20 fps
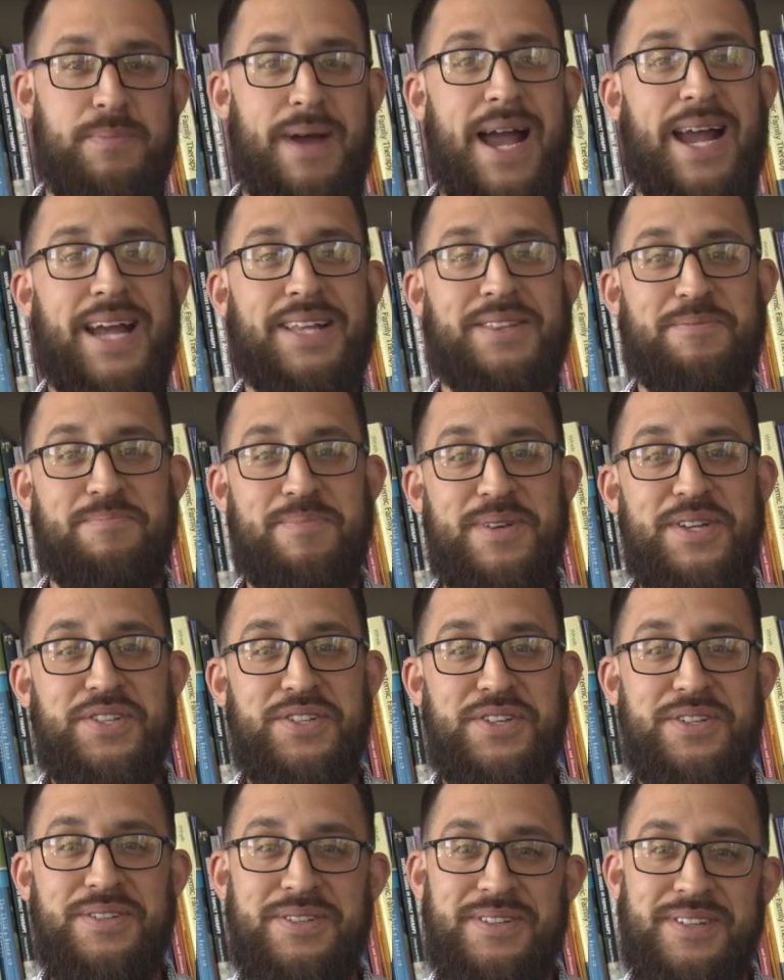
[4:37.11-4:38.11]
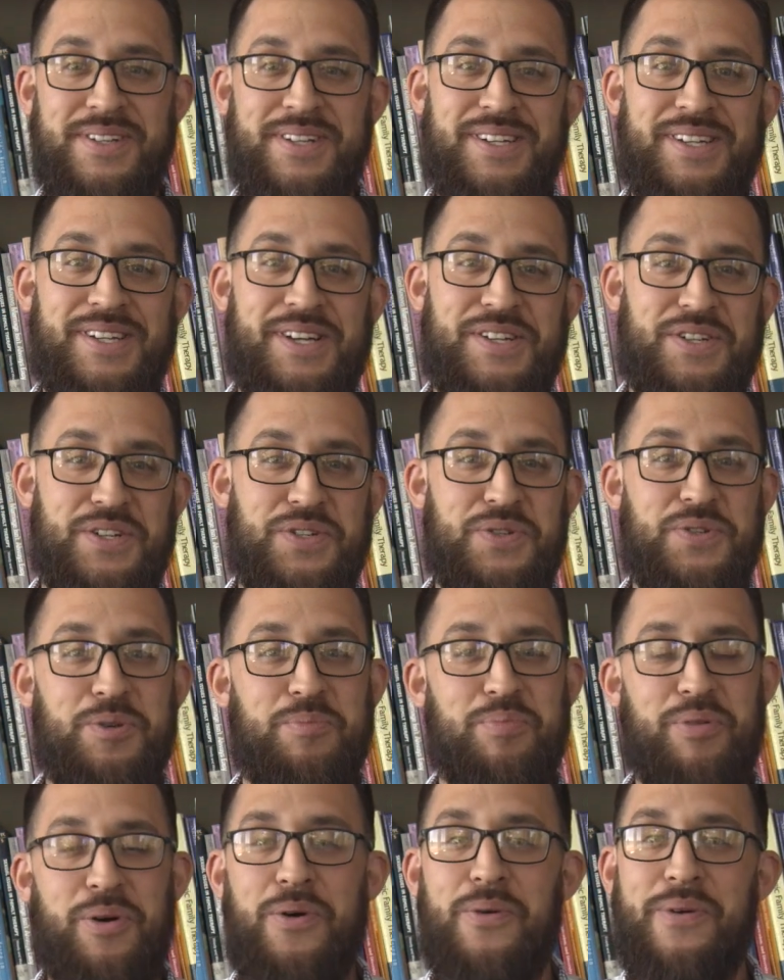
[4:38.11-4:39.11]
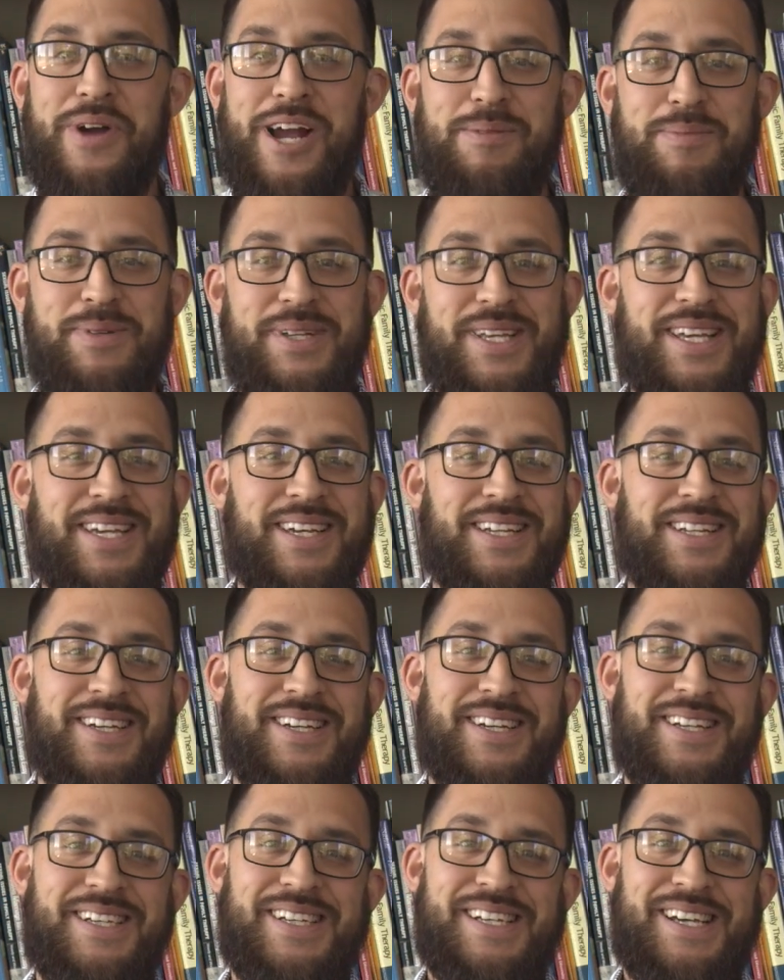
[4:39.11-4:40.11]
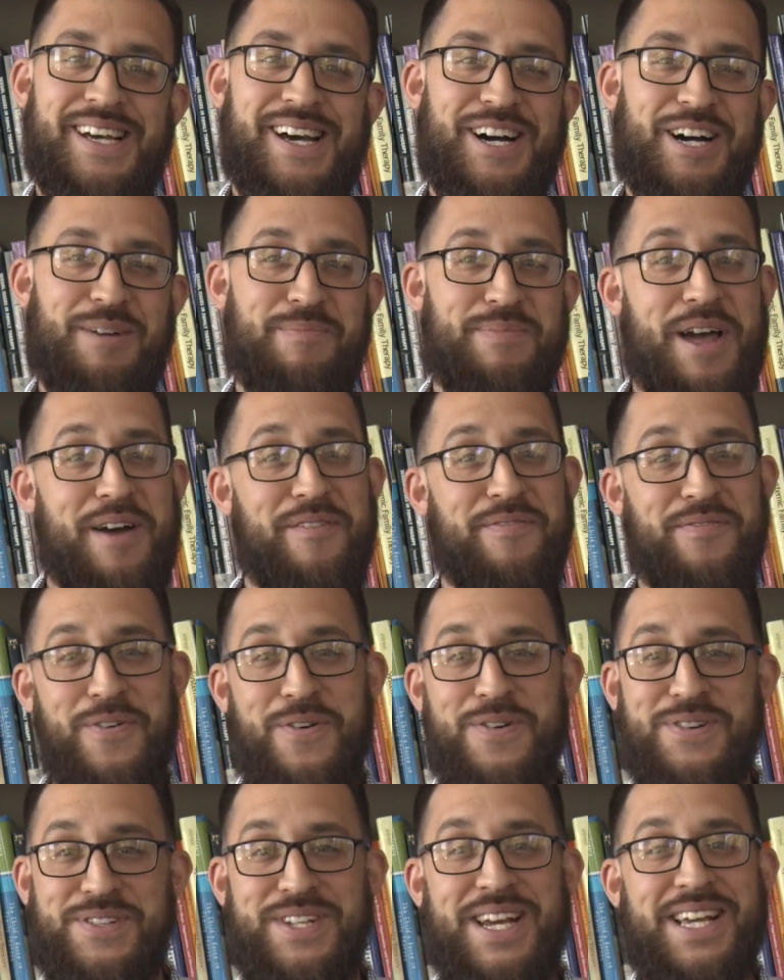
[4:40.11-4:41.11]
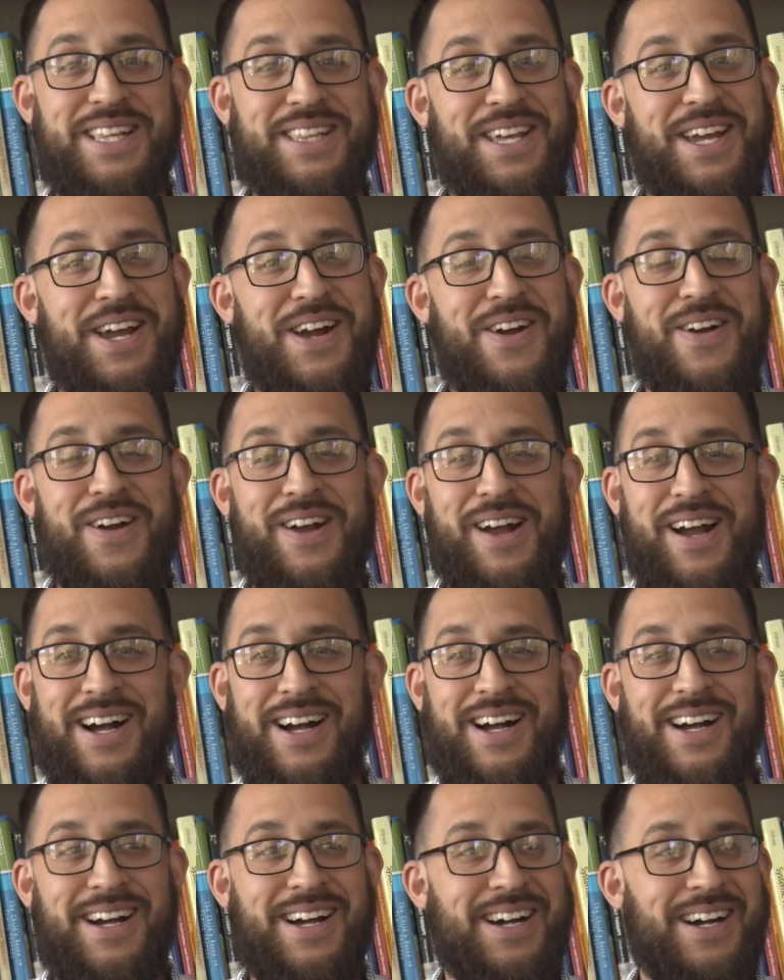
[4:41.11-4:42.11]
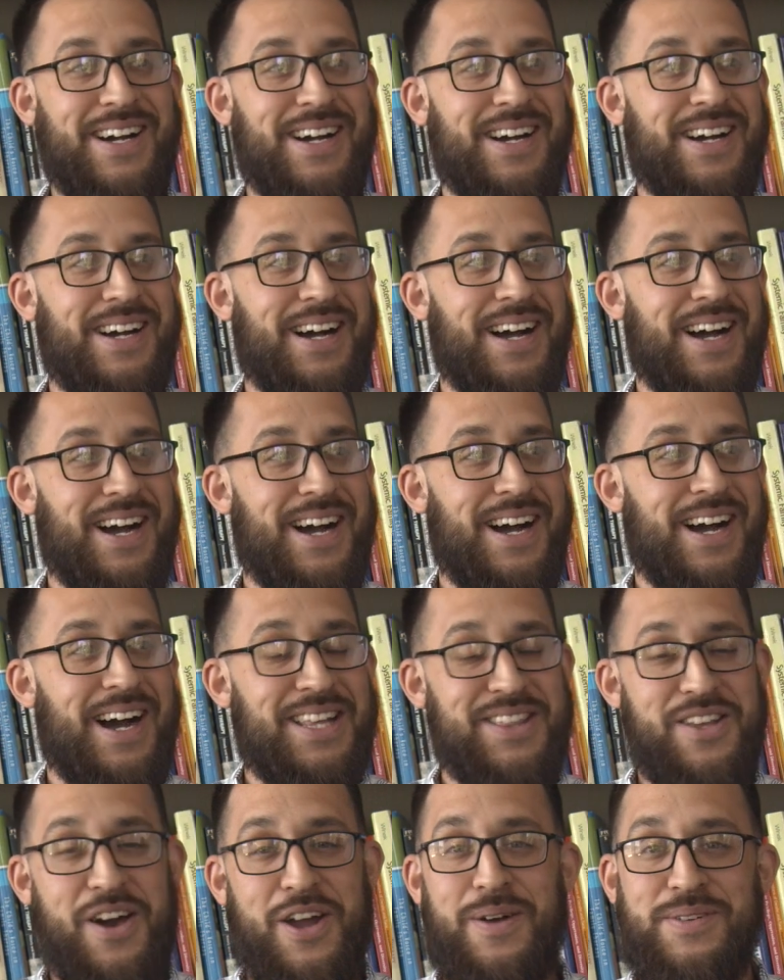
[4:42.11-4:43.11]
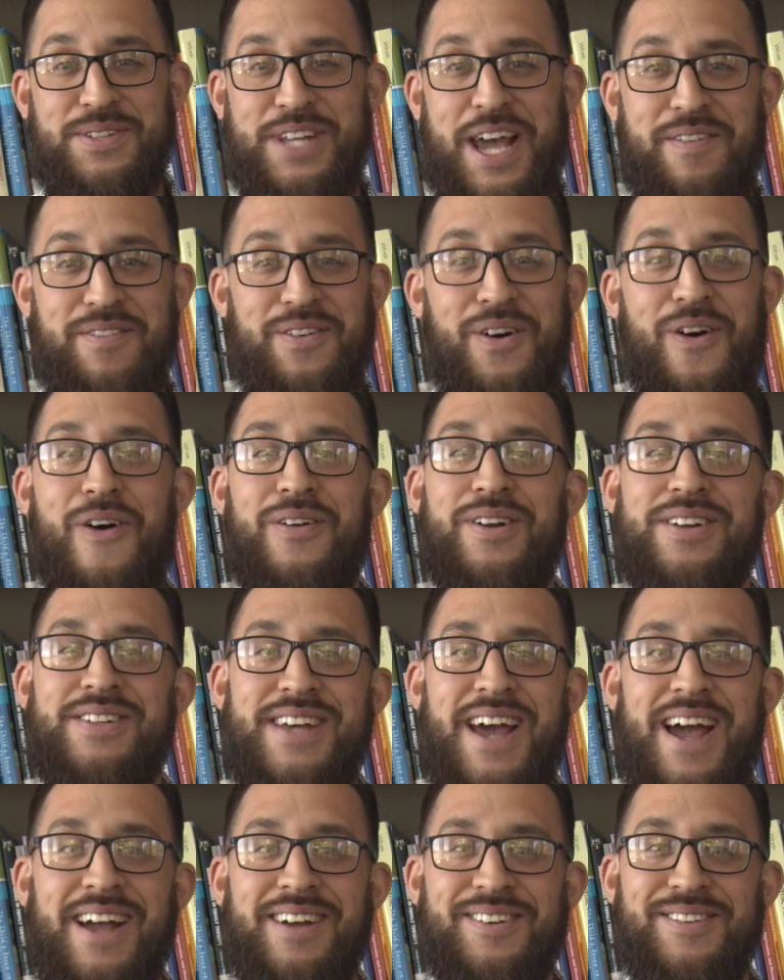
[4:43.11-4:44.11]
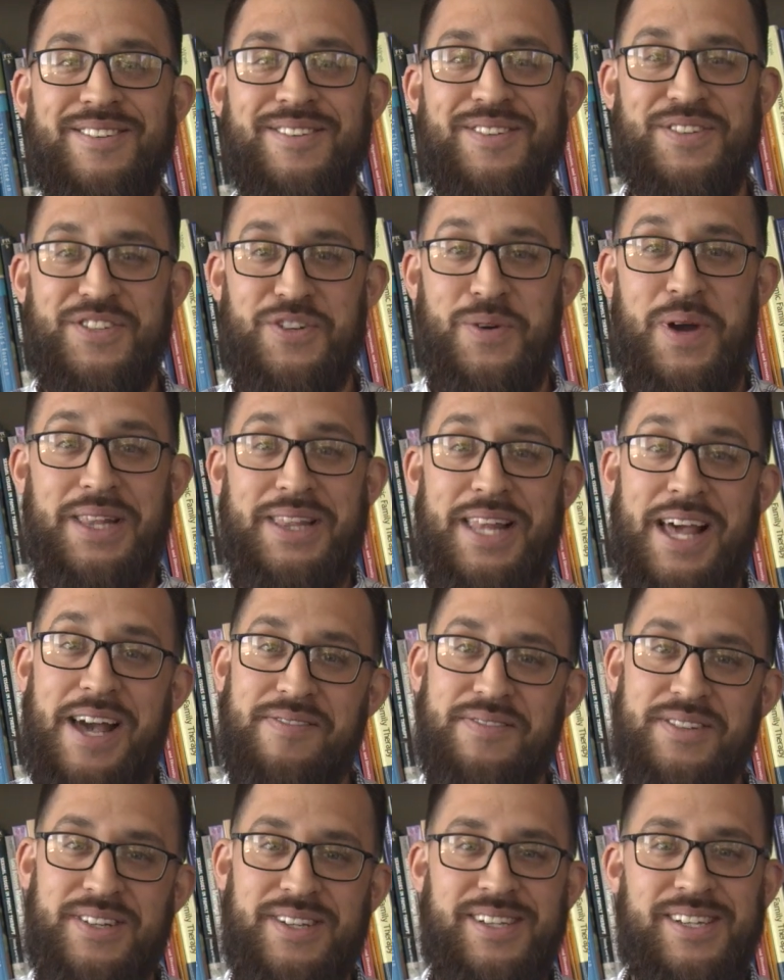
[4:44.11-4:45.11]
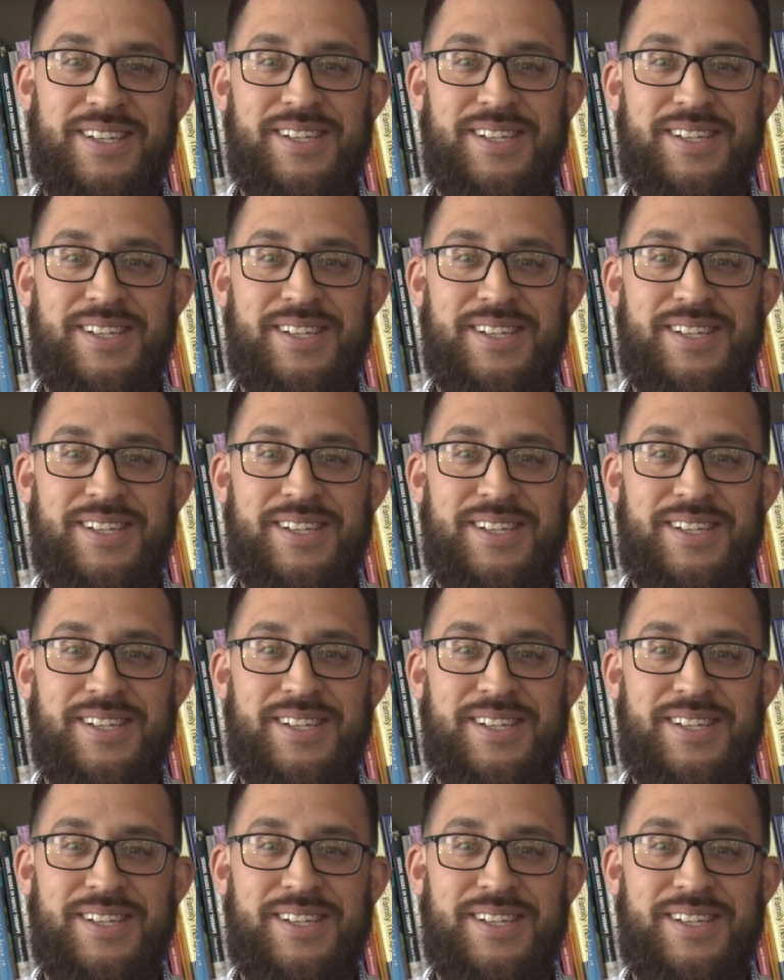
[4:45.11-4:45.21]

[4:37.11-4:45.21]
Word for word: back at the mission to do the program again. Um, that first day there, uh, I thought I was having a heart attack, so I left.